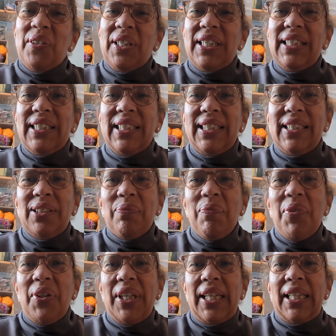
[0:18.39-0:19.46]
this is
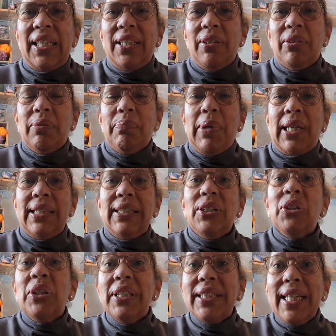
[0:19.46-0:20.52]
something that my
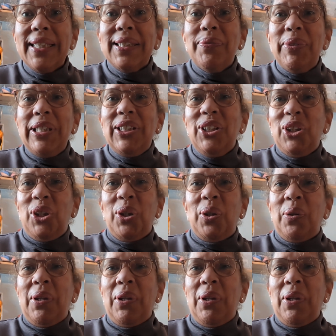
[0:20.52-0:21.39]
son has asked me to do.